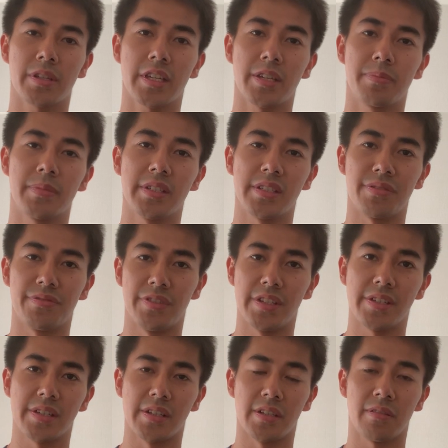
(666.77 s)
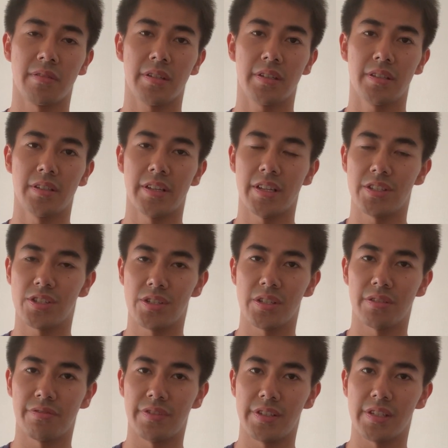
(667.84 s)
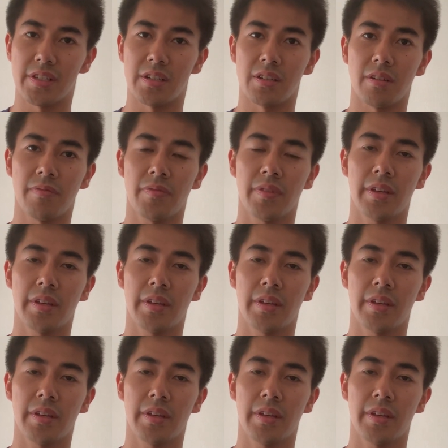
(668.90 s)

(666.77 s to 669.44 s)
keep this visa, the engineer visa,